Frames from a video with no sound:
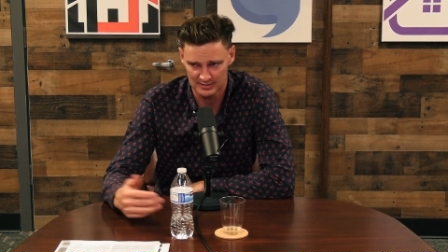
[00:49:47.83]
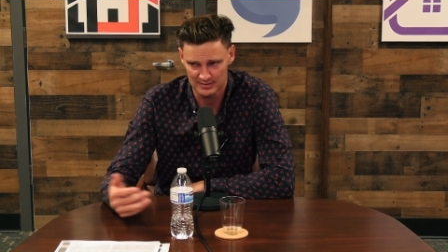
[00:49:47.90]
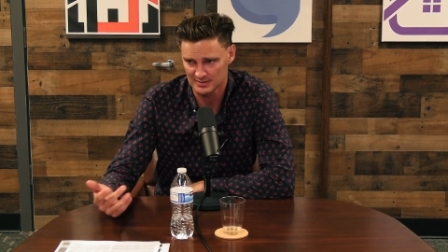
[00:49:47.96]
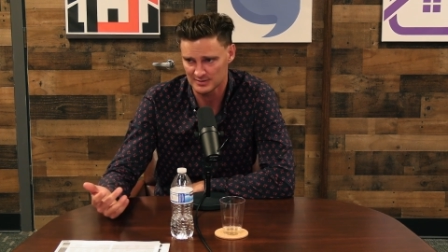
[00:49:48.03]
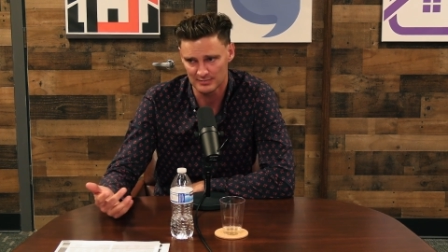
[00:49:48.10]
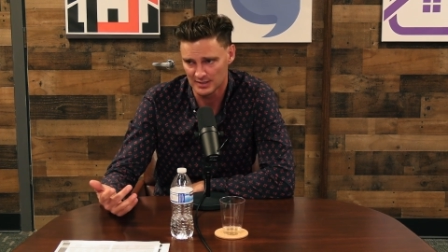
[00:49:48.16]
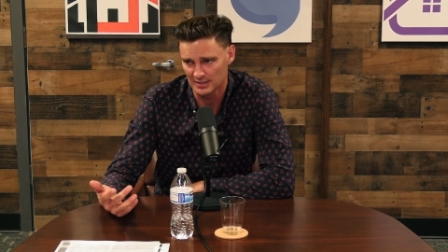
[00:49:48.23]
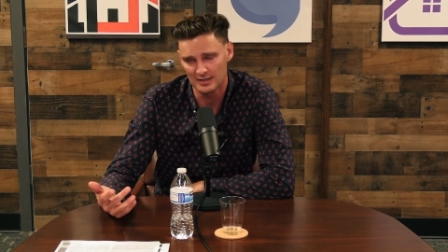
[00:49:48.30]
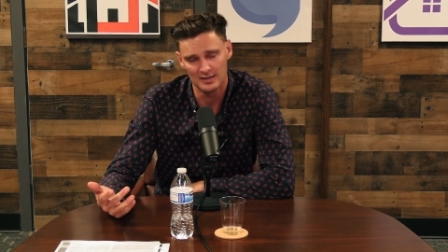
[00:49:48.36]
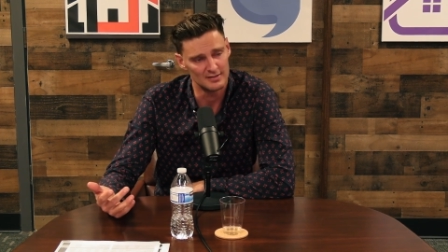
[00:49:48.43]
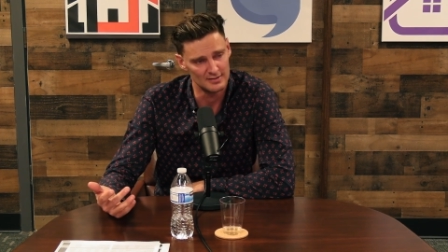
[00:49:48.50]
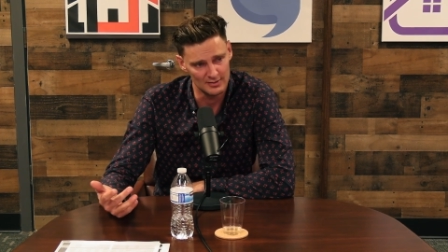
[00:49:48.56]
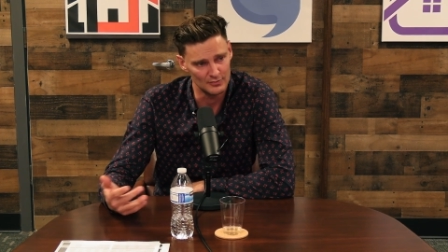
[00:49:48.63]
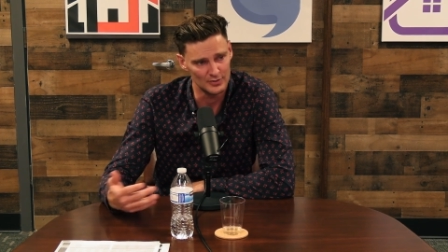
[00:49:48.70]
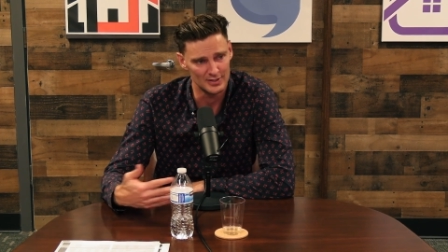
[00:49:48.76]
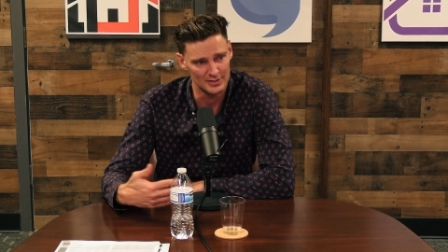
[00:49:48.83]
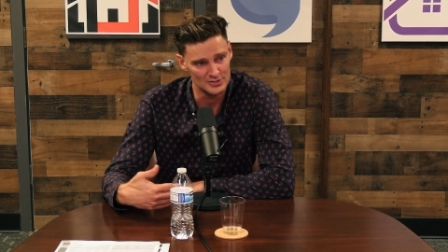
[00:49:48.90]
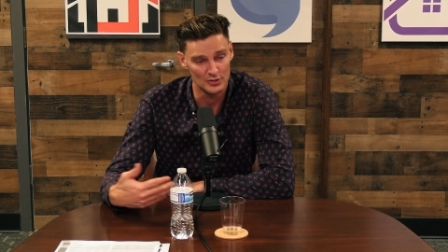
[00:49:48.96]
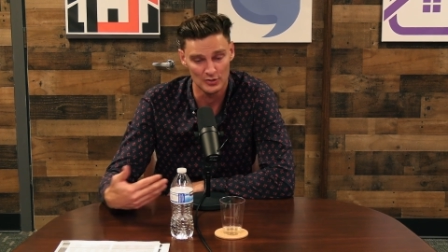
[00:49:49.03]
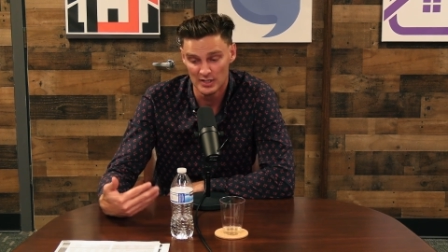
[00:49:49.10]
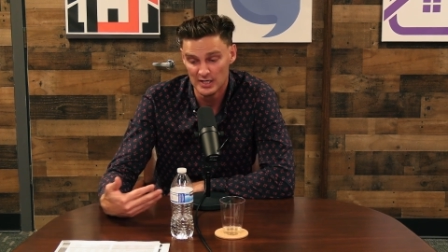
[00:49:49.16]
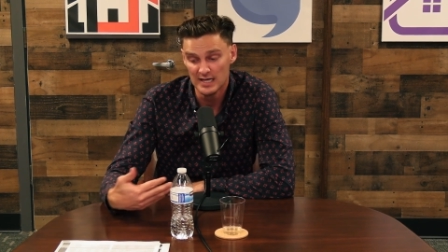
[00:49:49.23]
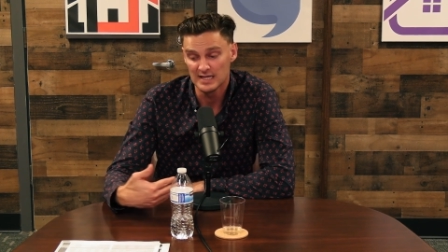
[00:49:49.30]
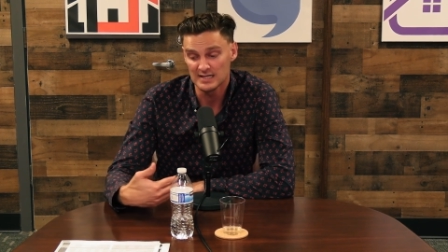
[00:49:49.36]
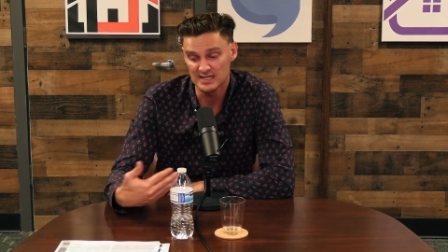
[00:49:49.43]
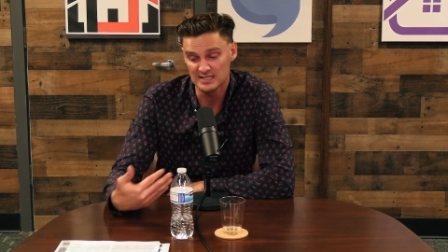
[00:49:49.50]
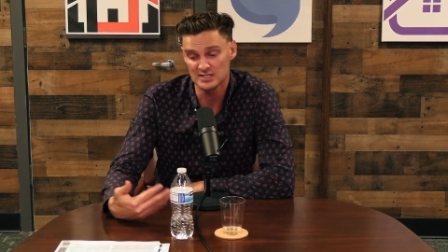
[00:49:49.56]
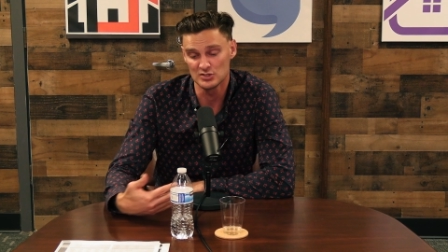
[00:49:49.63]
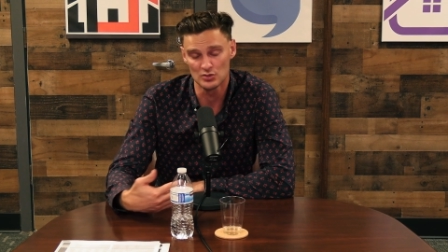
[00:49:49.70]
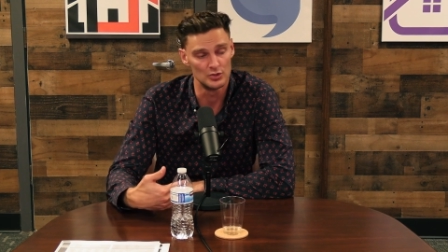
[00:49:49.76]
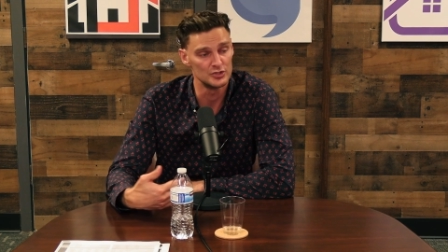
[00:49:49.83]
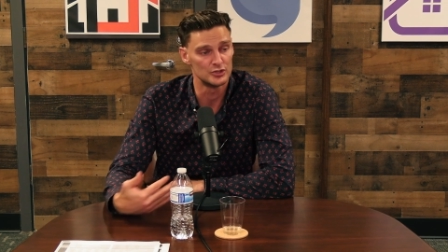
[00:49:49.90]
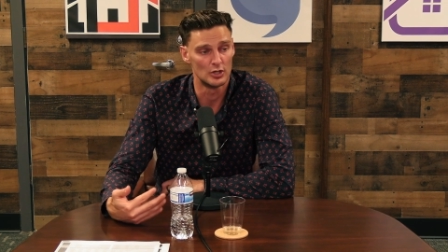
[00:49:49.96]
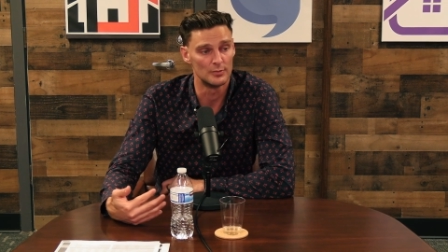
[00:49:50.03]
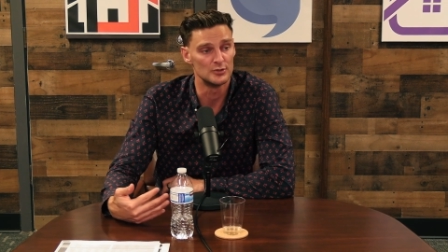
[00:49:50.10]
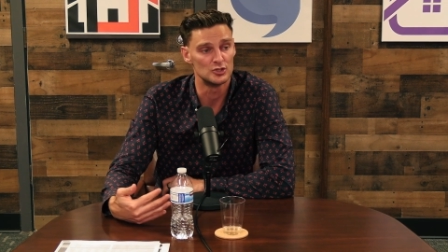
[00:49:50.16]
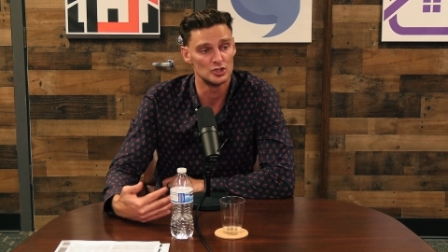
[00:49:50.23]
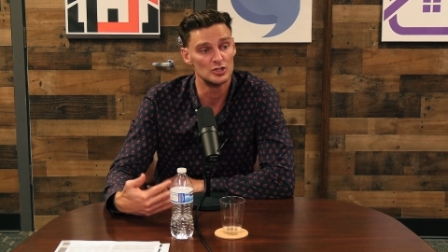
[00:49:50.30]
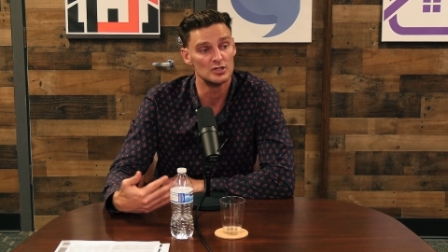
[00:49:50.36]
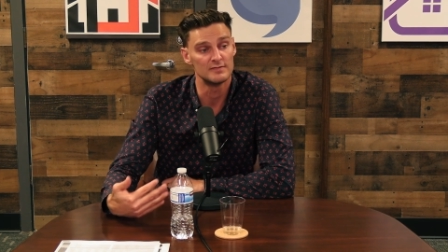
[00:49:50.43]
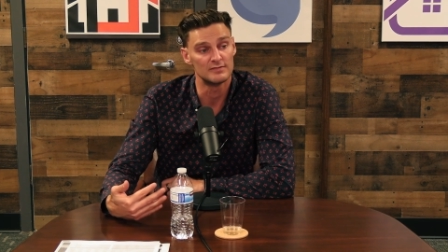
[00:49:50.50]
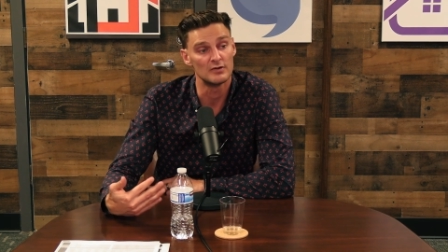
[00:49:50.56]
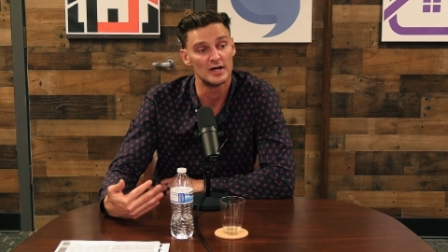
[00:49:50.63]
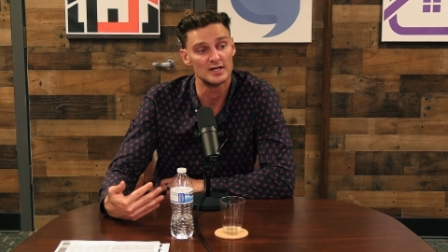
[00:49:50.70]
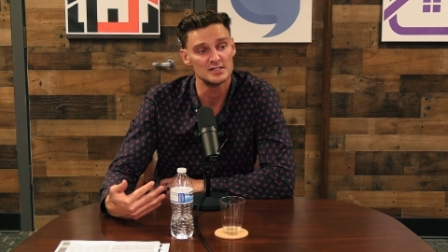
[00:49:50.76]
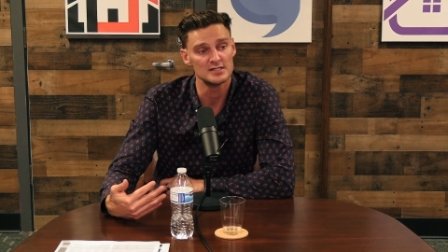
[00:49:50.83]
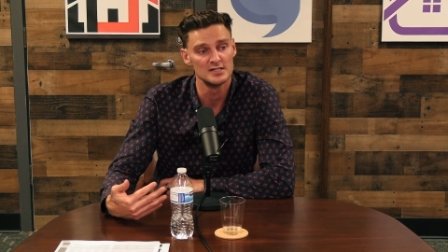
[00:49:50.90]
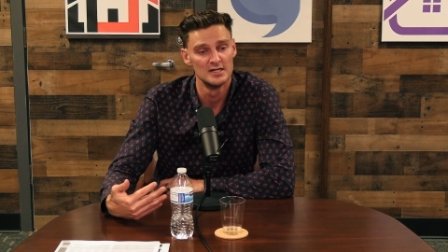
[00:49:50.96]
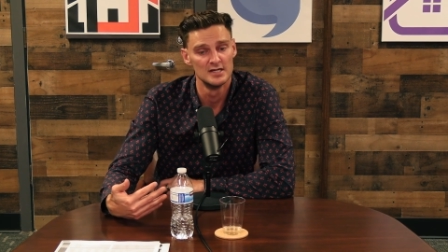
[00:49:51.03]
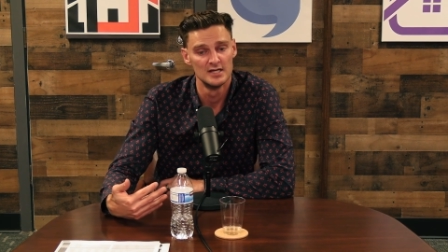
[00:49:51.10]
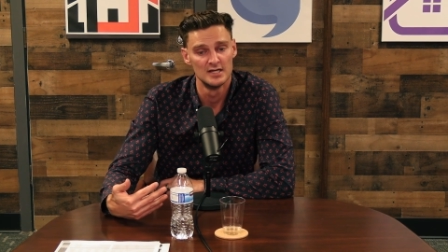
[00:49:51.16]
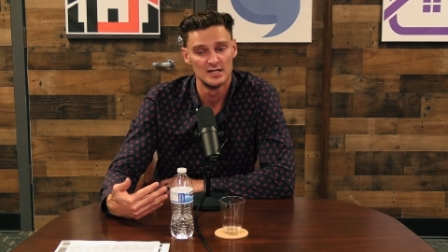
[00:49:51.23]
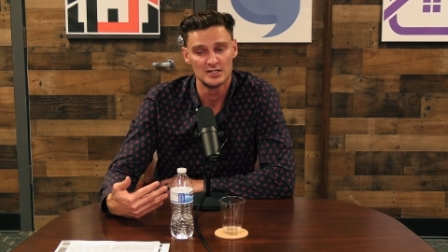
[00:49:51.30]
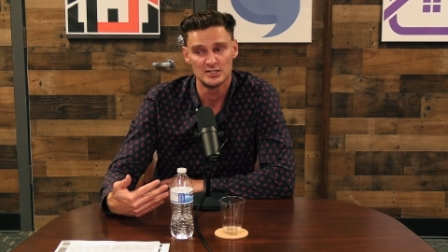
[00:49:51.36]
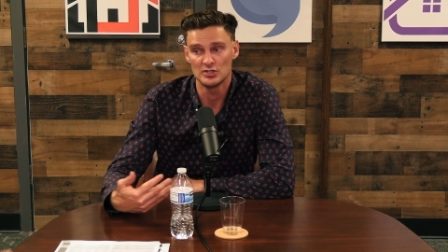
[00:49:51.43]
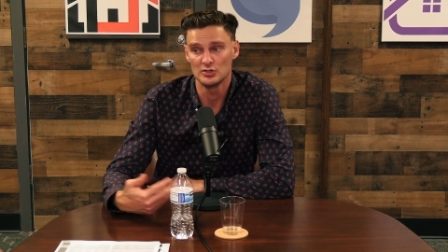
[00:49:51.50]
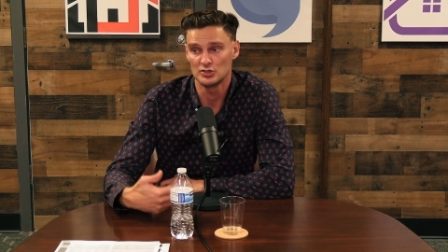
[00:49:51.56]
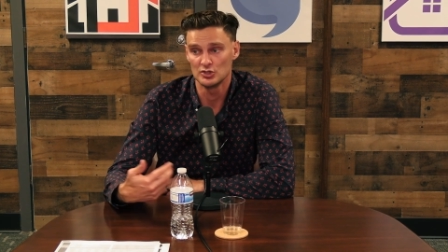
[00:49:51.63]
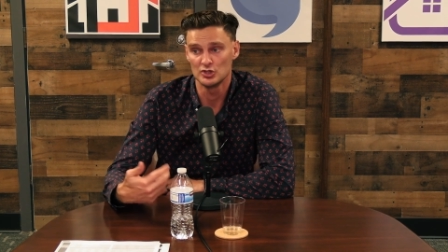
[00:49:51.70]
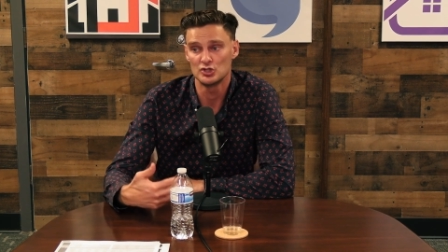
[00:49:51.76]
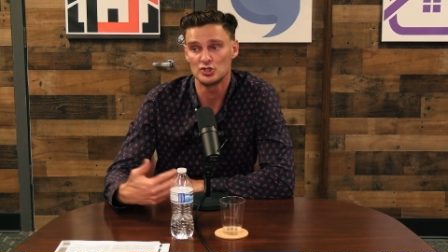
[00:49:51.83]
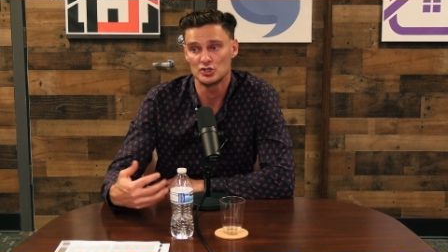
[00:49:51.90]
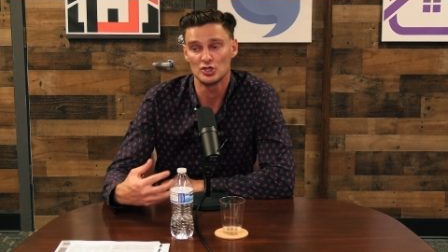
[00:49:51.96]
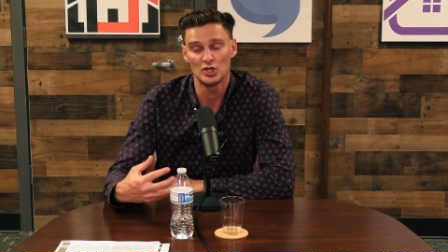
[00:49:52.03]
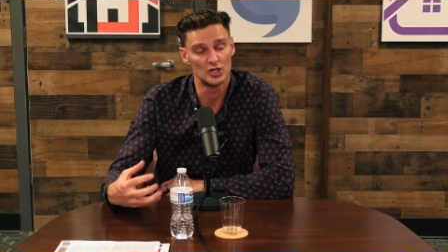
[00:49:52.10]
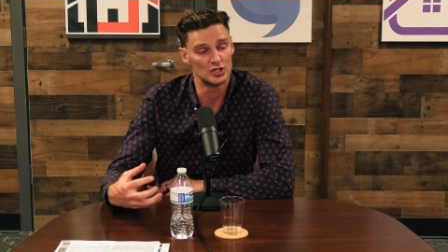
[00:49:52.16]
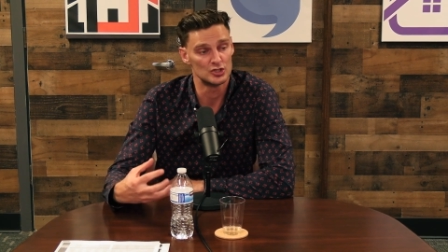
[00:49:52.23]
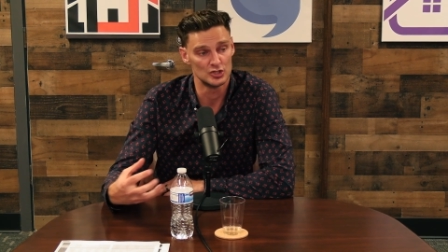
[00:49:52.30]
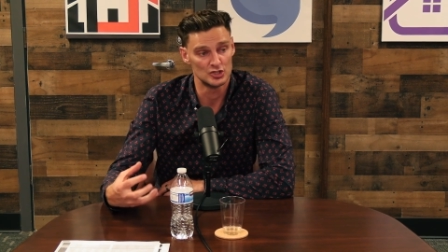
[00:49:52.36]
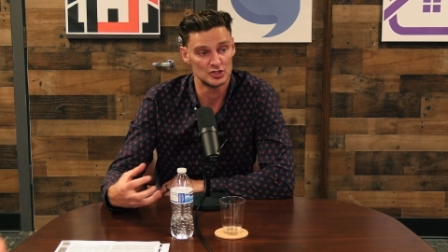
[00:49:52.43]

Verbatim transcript: That doesn't mean anything. We need, so this is also an opportunity for us hmm. to, to, sh to,